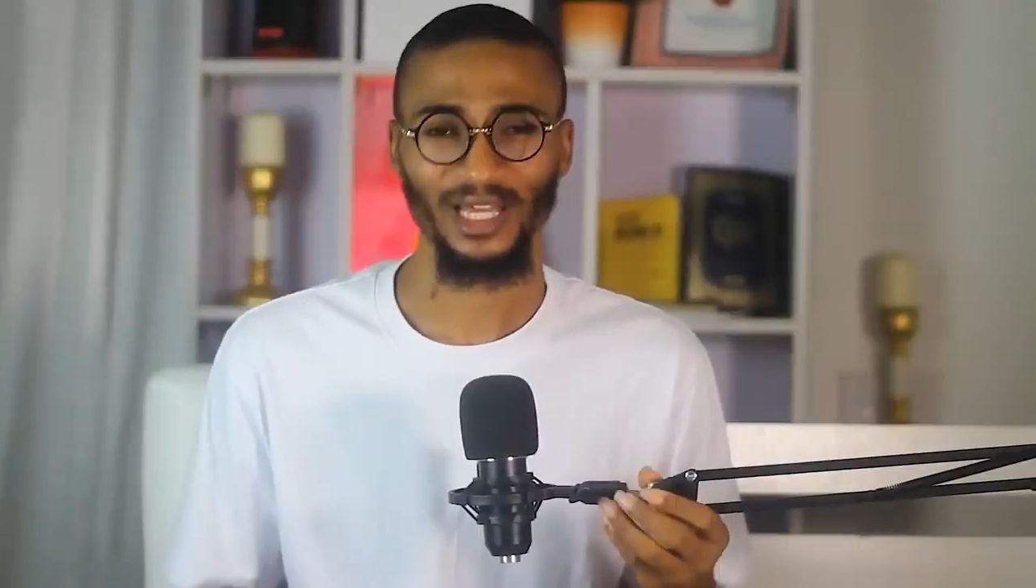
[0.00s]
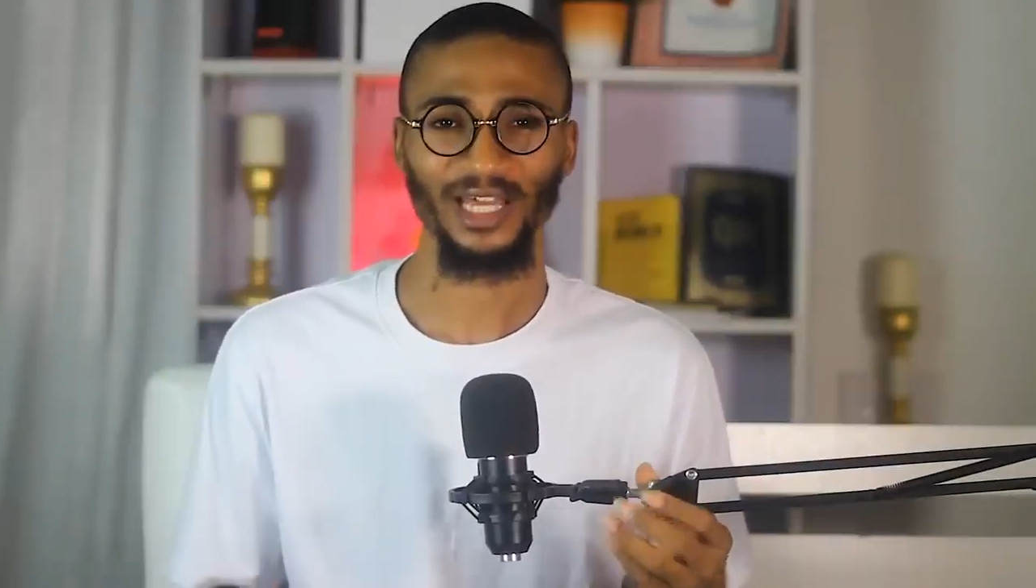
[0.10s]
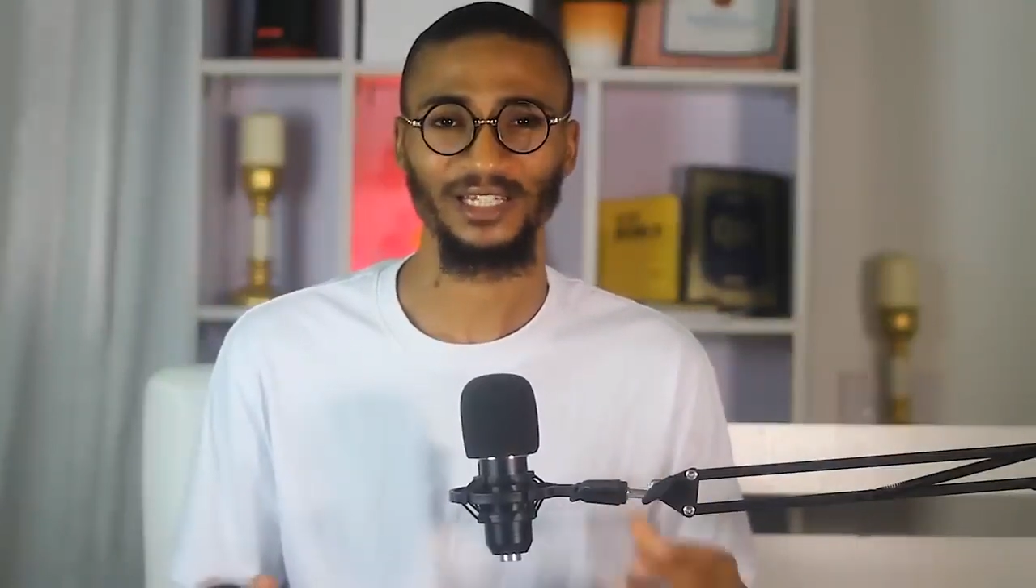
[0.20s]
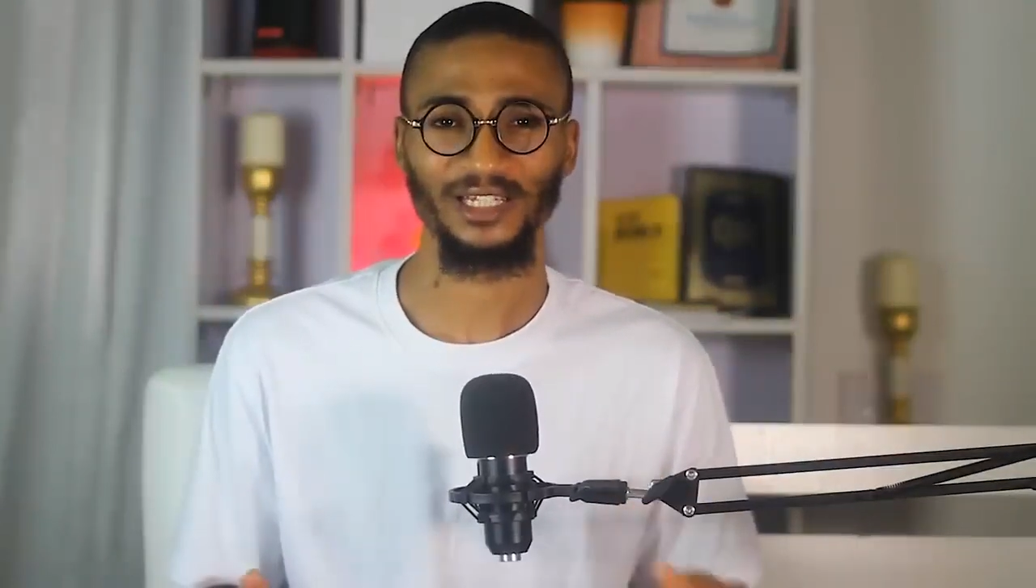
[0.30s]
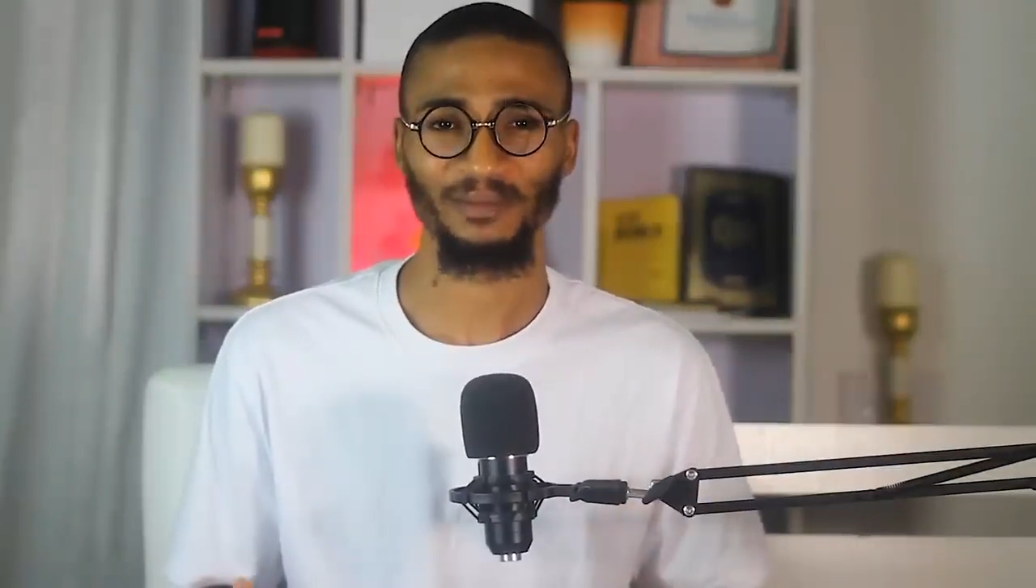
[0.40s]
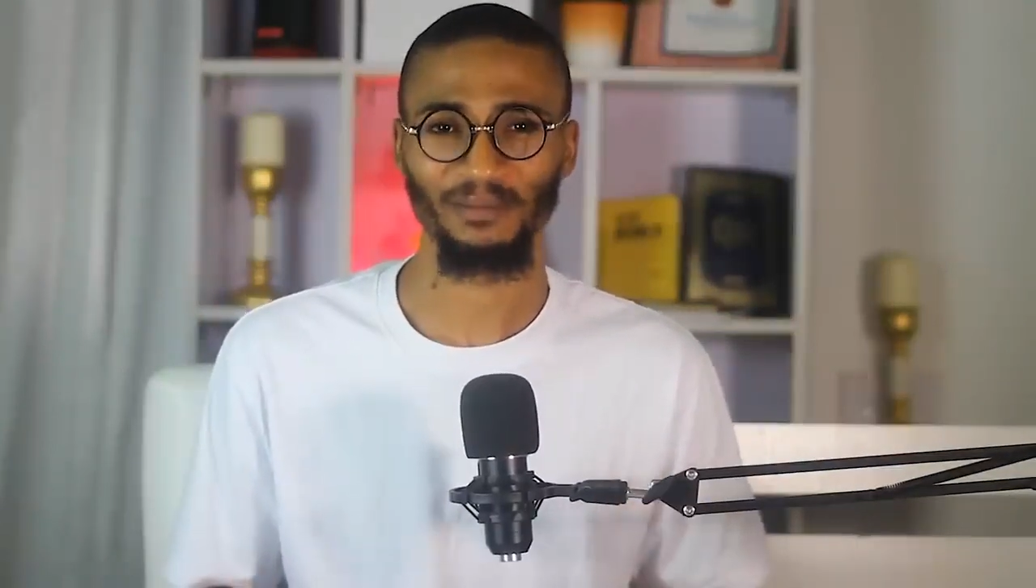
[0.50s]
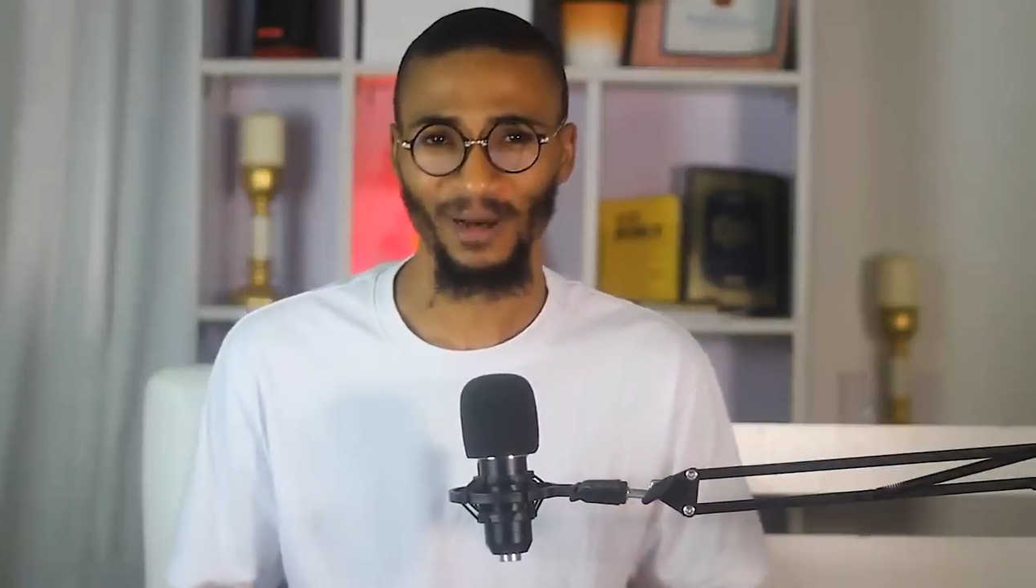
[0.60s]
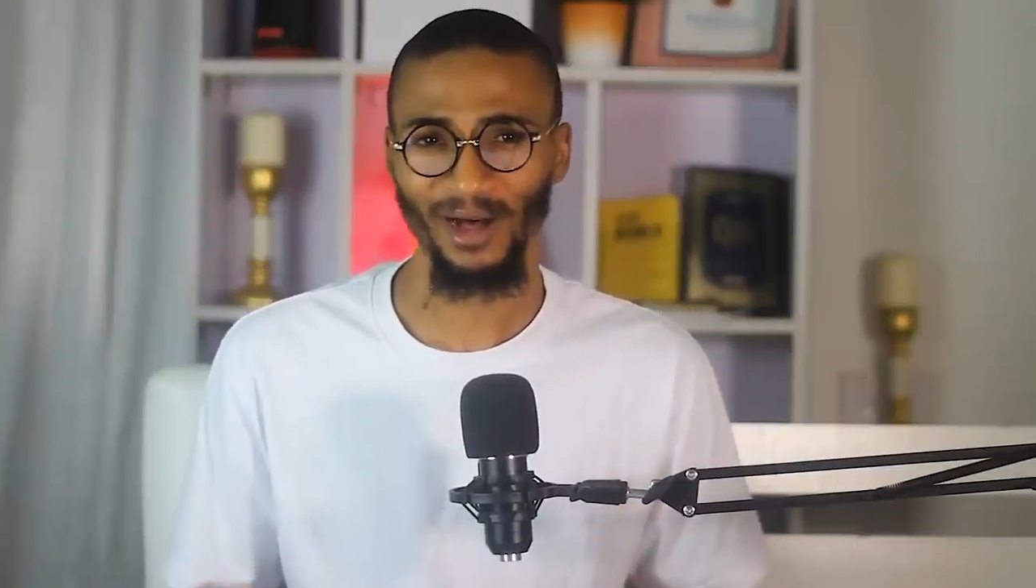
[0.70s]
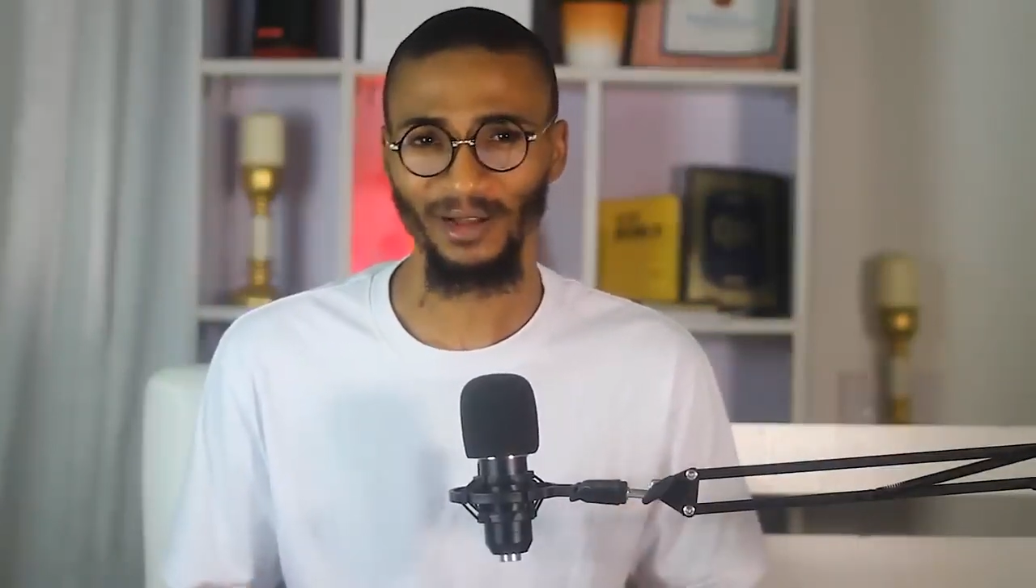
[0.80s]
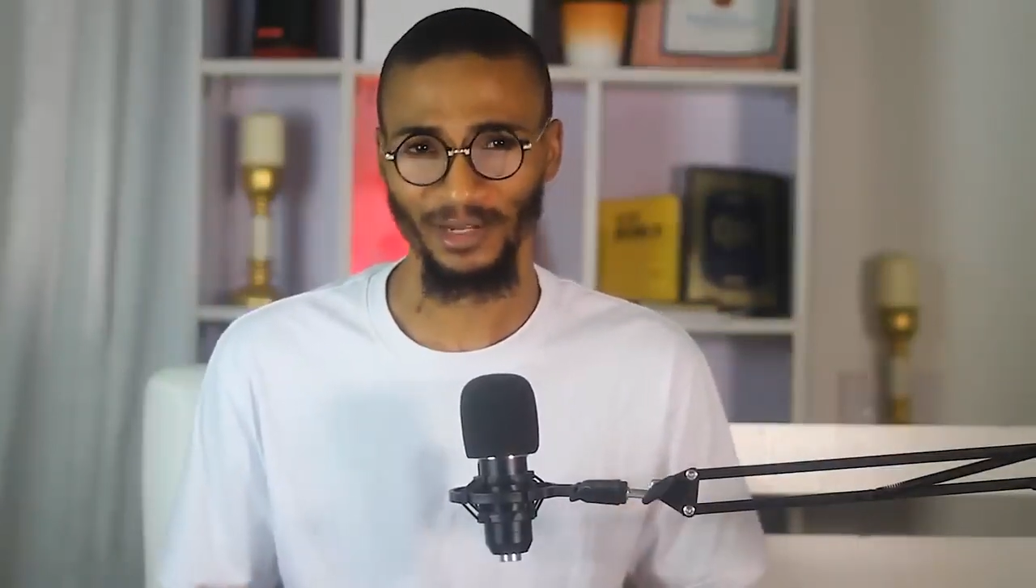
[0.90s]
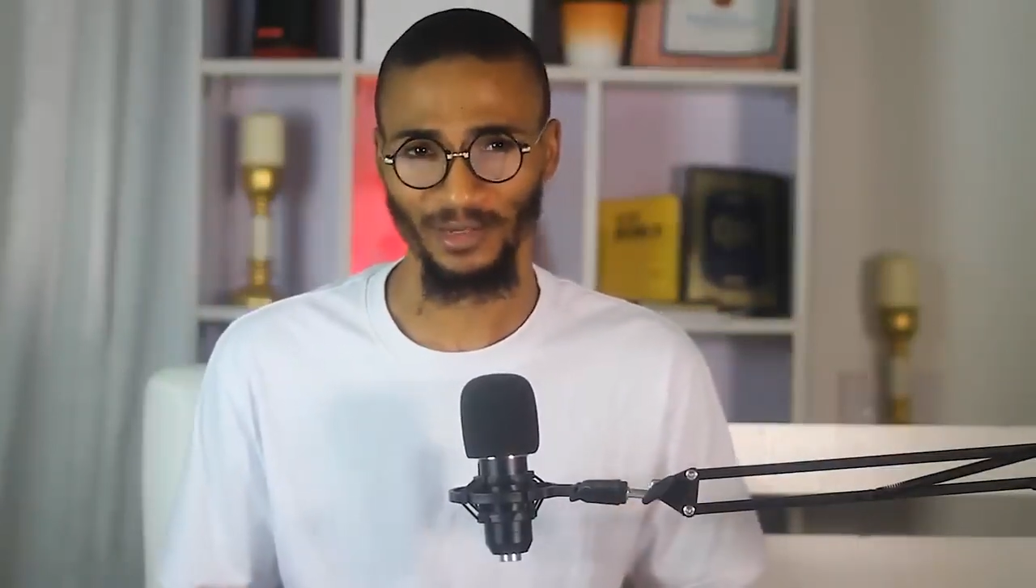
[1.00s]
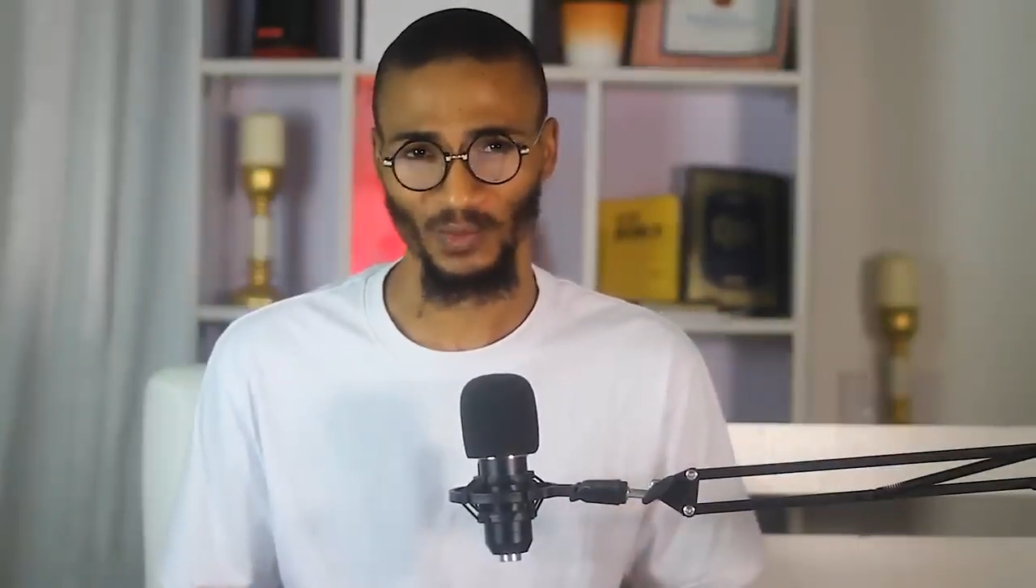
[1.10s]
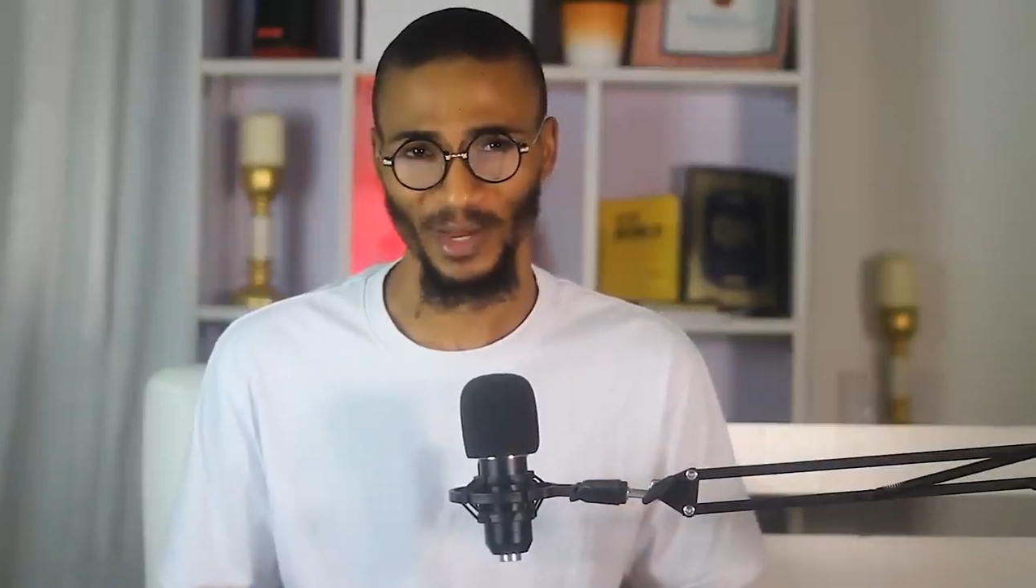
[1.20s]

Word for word: his companions